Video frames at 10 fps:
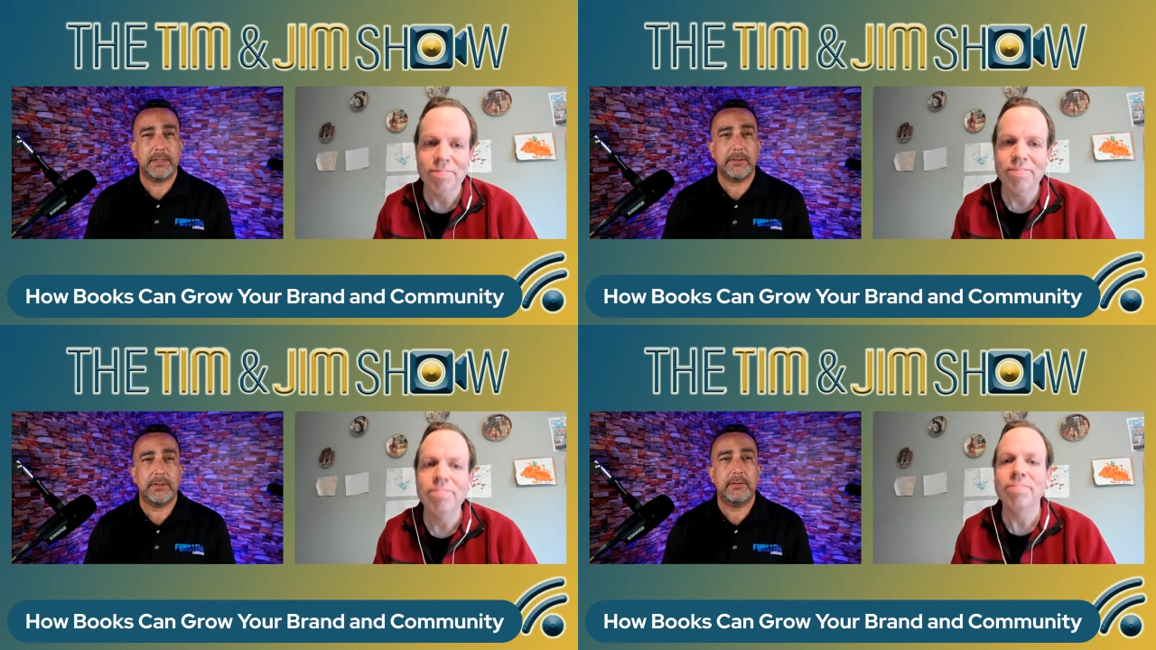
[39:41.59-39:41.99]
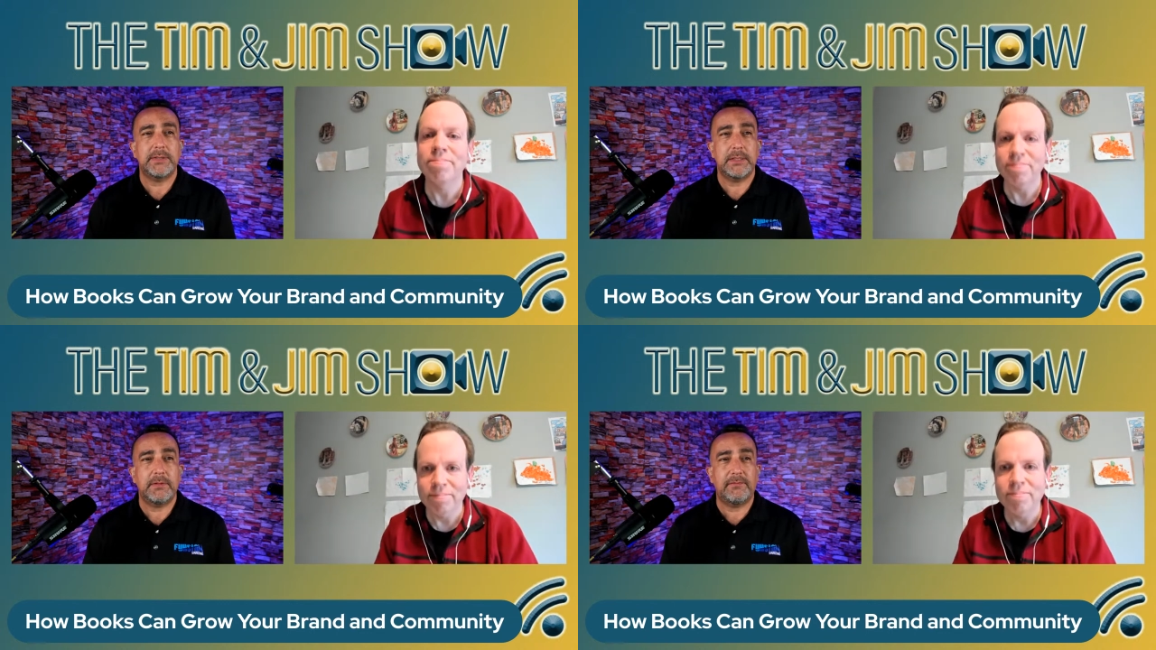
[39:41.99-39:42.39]
Speaker 1: I don't know
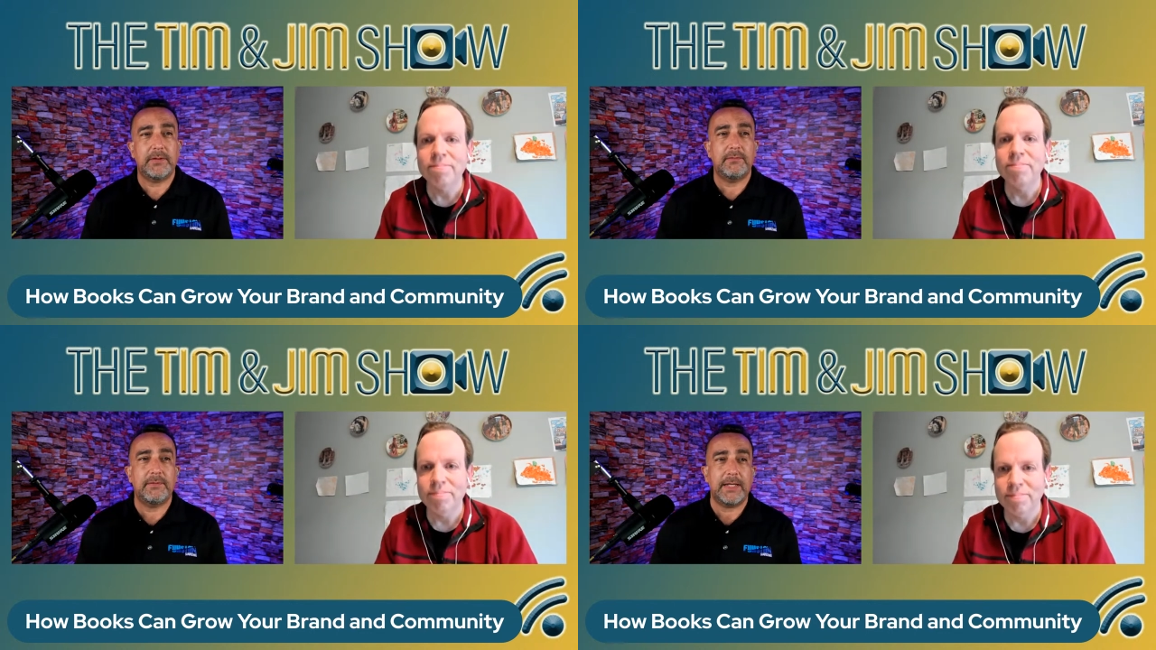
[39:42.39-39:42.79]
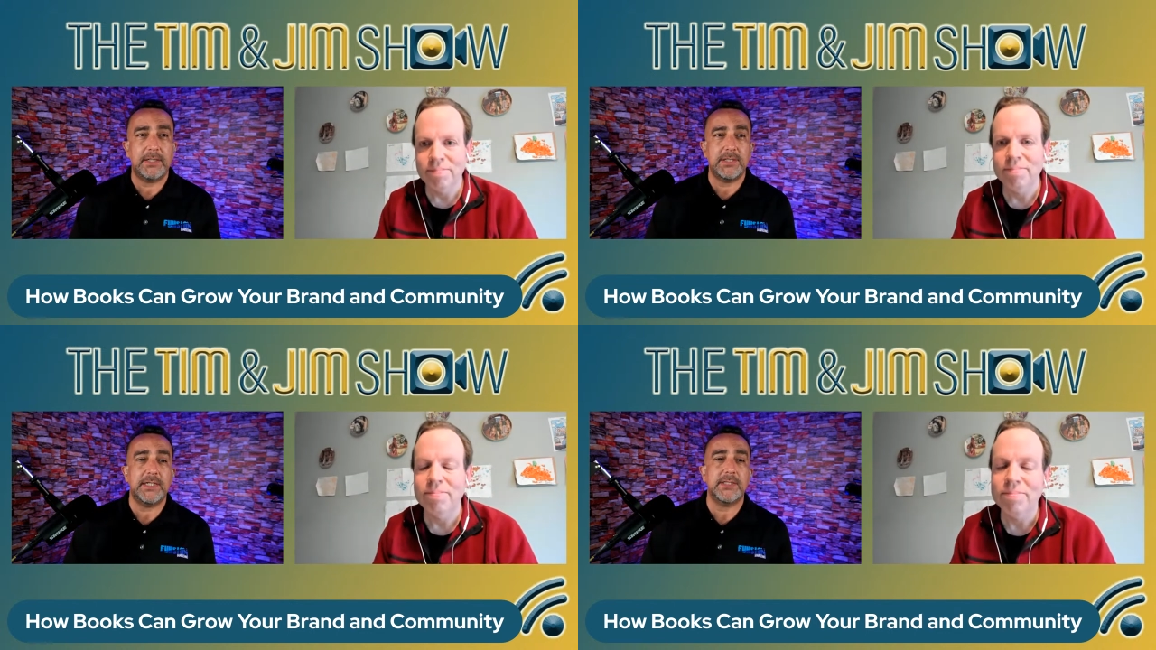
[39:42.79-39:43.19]
Tim if you've had a
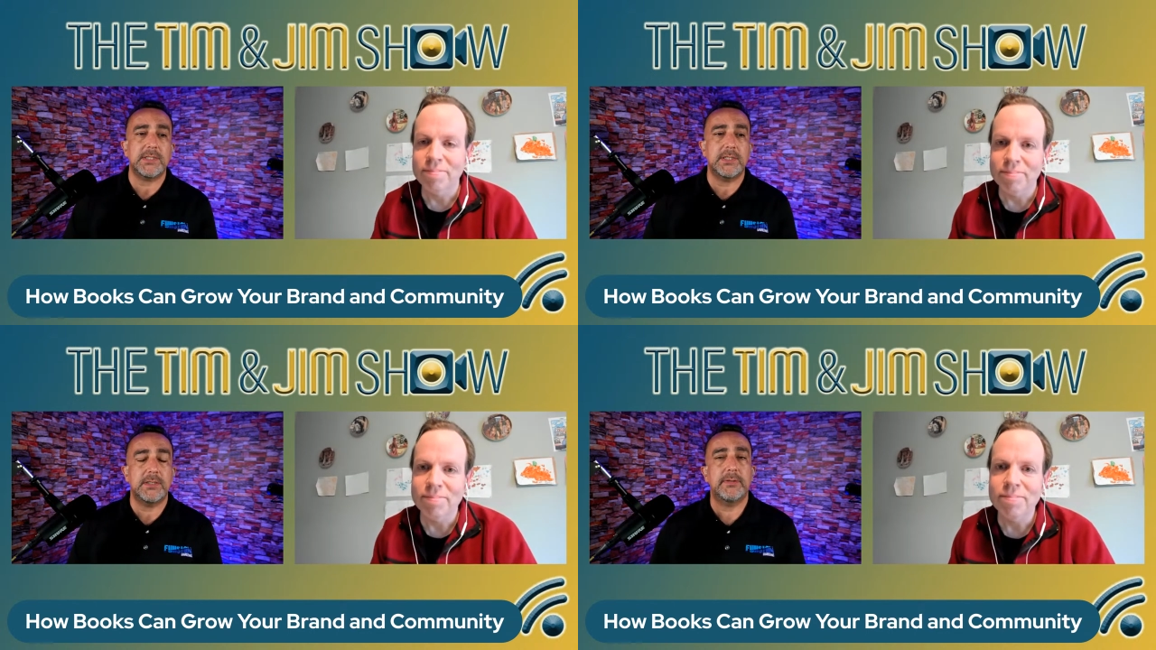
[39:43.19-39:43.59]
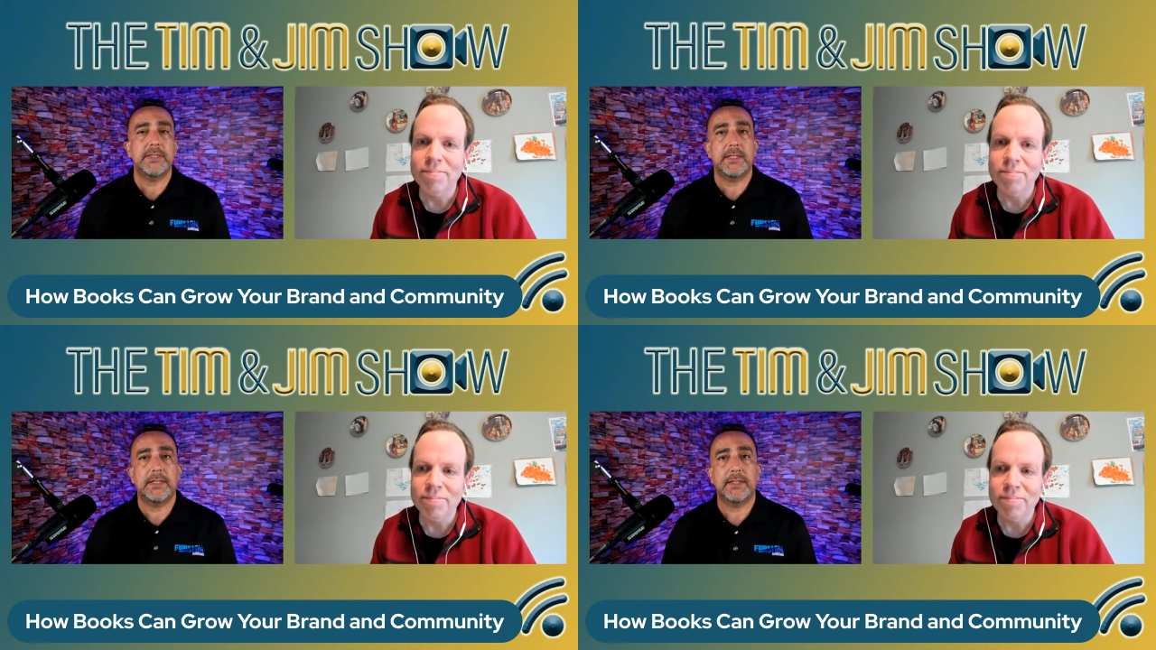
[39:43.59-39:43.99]
chance to,
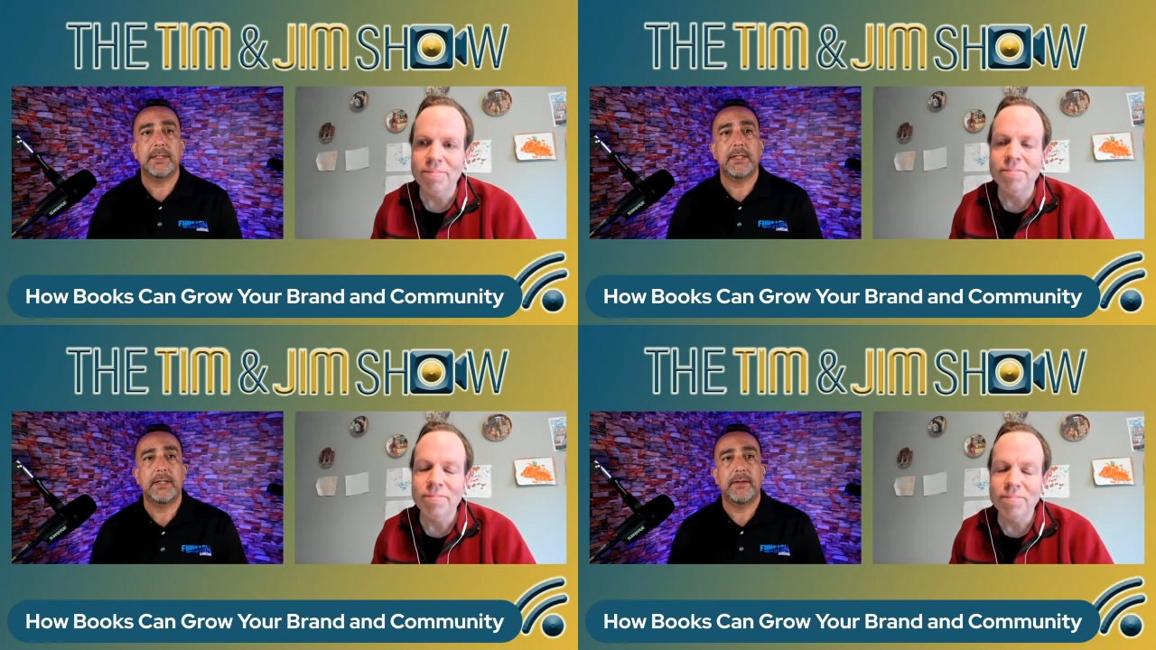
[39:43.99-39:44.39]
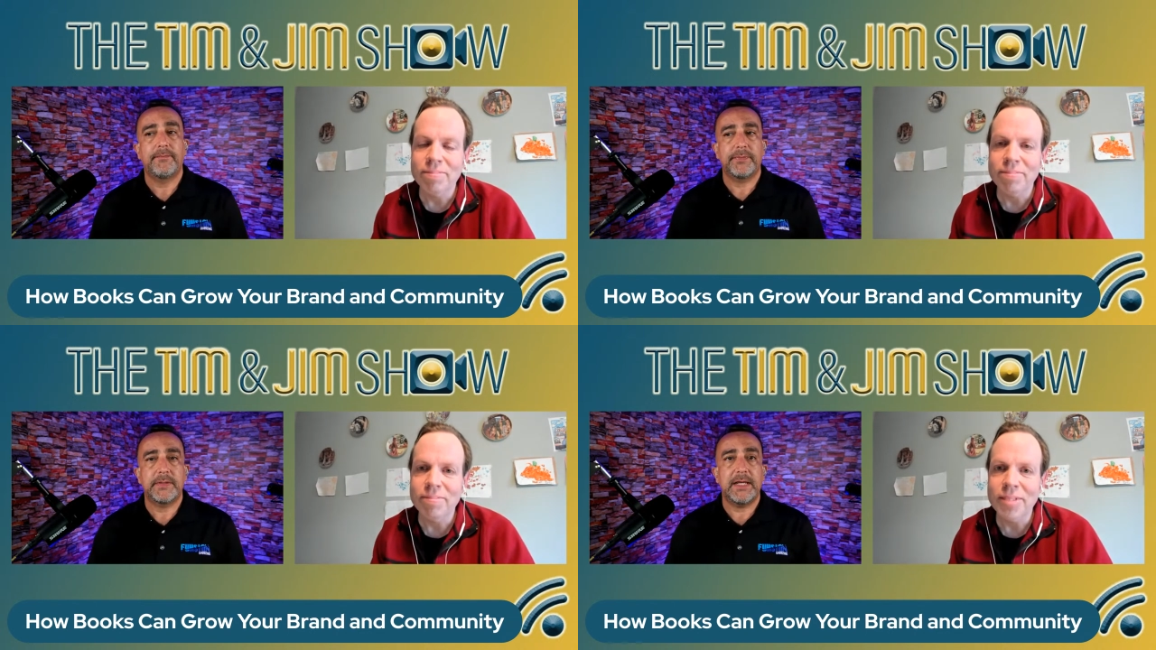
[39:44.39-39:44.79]
and uh,
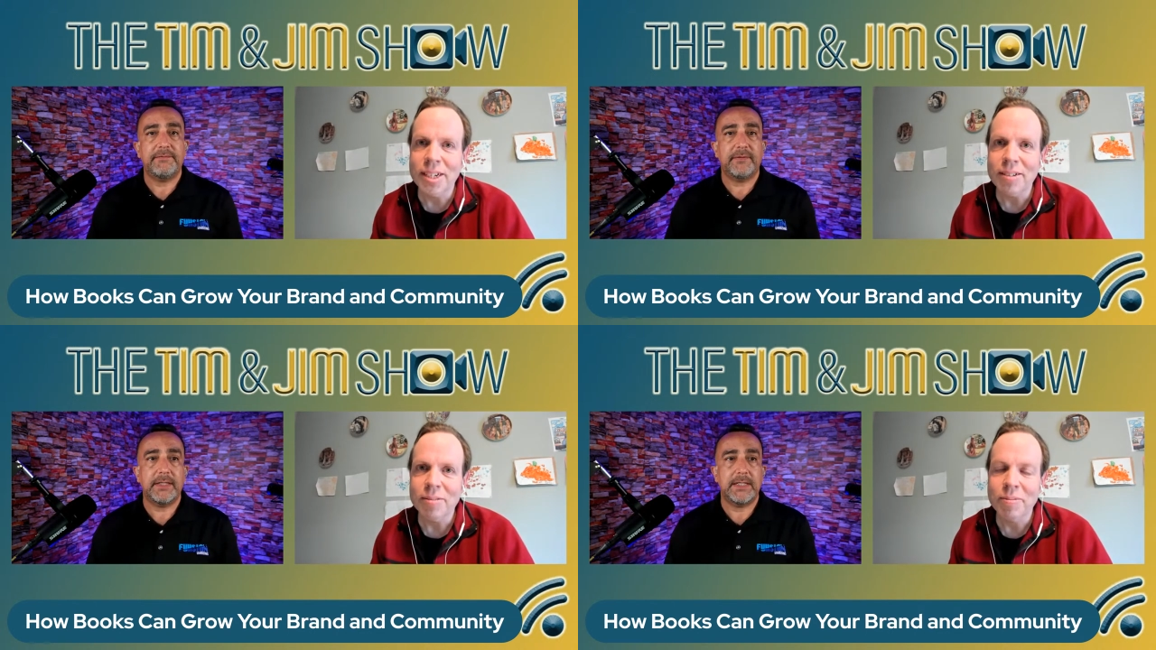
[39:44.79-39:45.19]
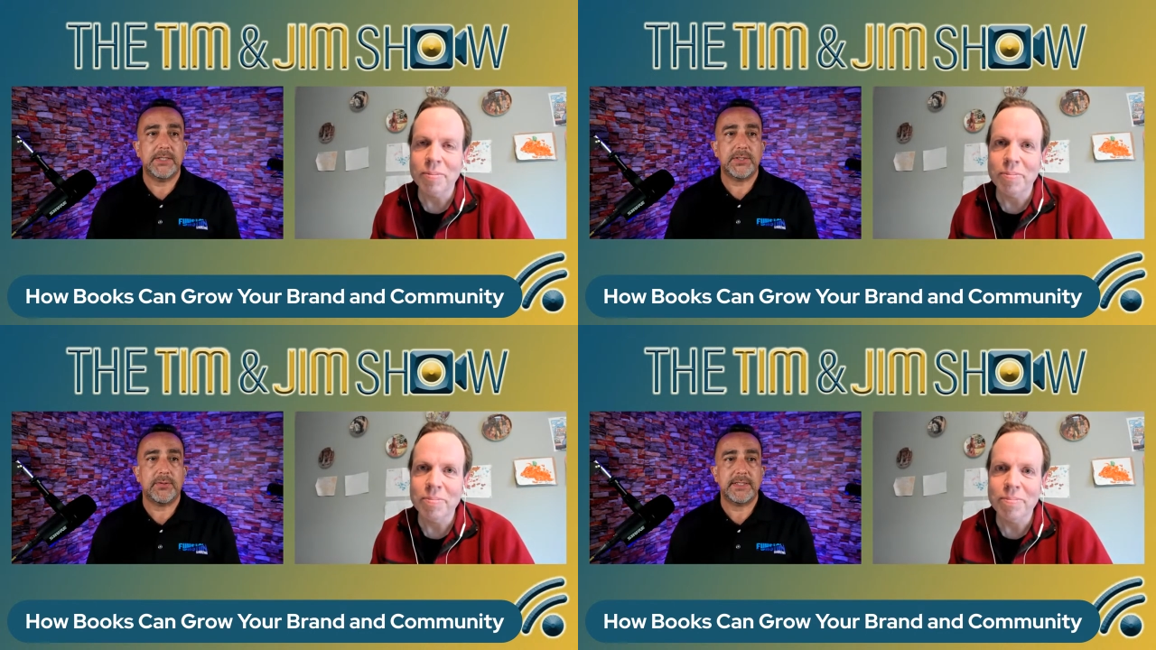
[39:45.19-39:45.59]
definitely
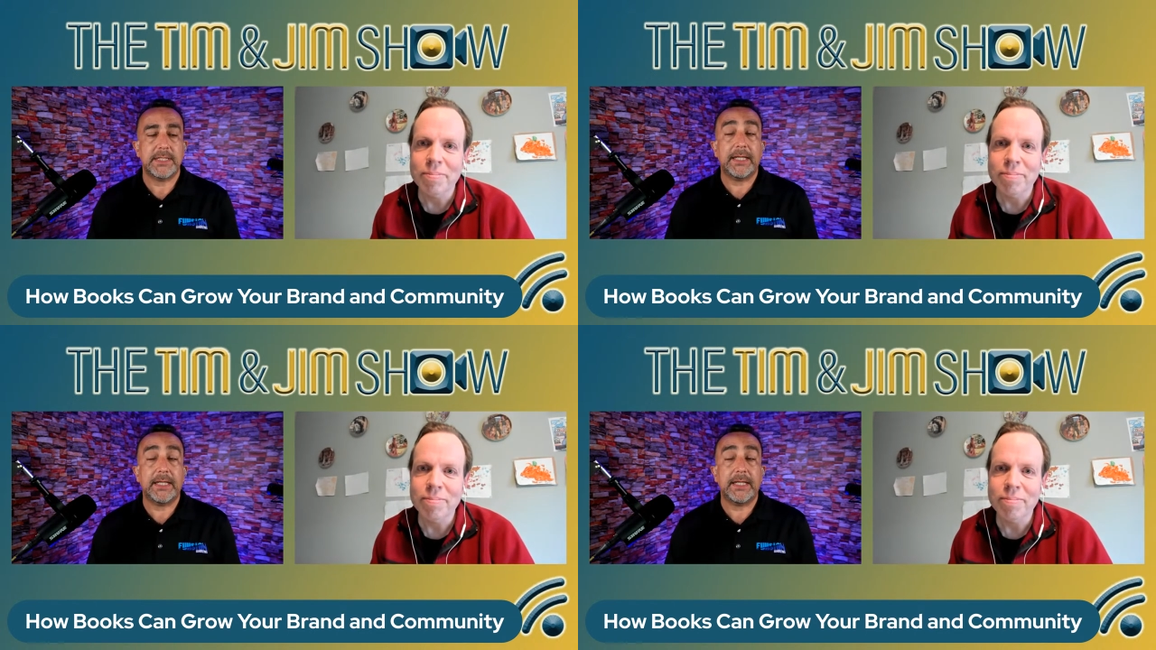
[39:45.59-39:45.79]
interesting.